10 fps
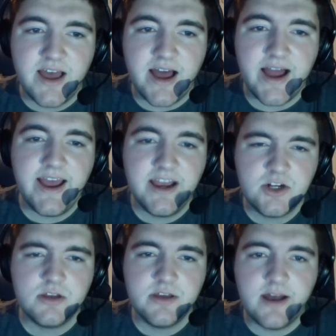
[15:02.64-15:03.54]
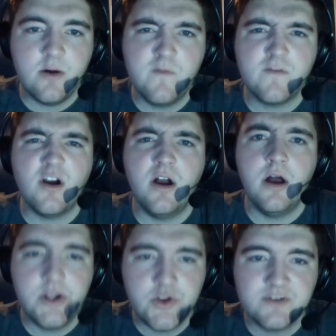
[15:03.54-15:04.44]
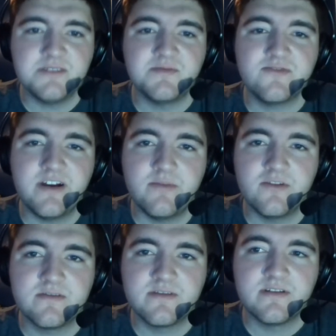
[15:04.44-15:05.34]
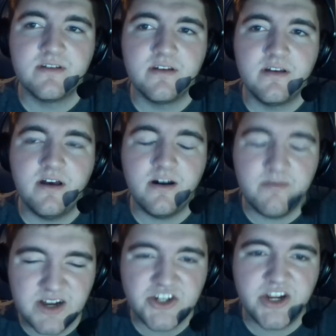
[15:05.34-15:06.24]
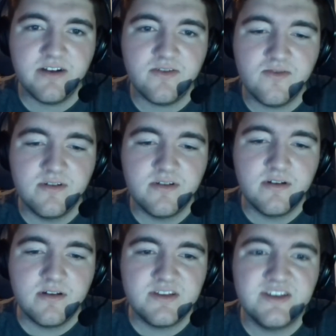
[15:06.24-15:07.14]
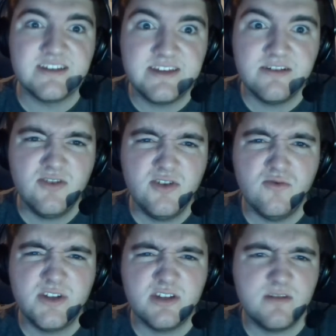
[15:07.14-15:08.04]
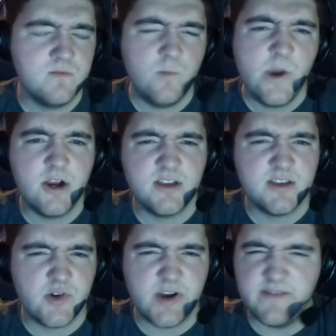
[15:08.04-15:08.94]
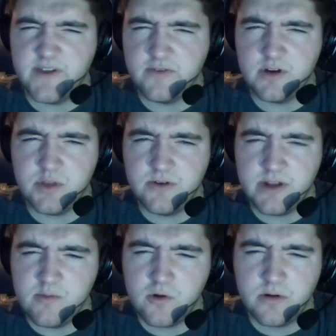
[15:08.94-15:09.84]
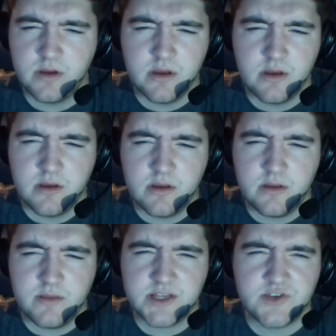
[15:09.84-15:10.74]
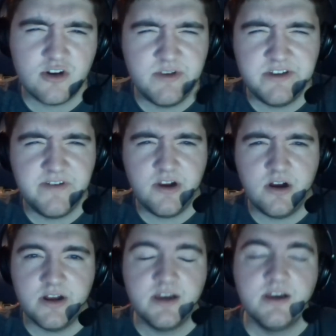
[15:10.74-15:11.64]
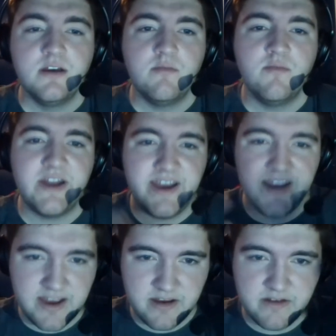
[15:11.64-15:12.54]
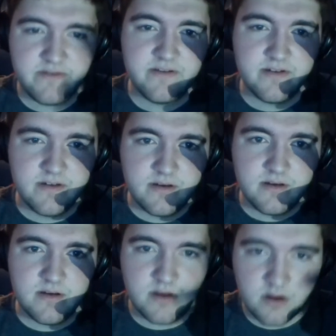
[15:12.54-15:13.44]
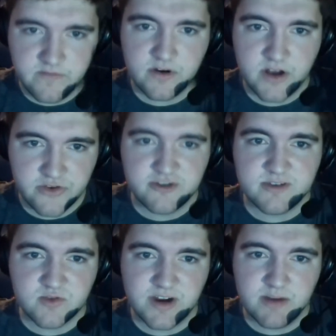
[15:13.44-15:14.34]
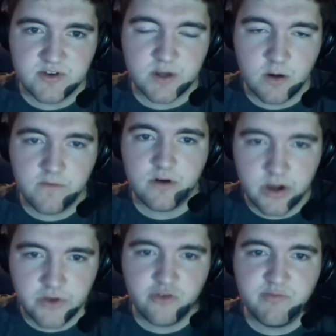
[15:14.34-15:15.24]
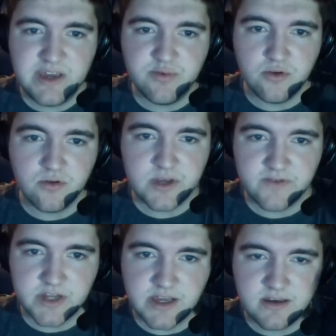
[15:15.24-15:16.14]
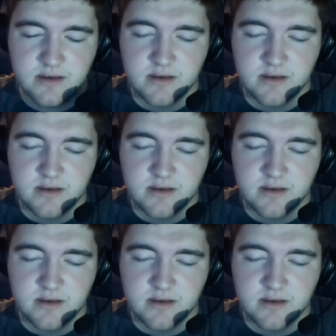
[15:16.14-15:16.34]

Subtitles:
I actually got over 100 subscribers on my channel. Still do, which is weird considering I've never uploaded anymore. That struck me as very odd. But I have over 100 subscribers, over 100 people, give or take,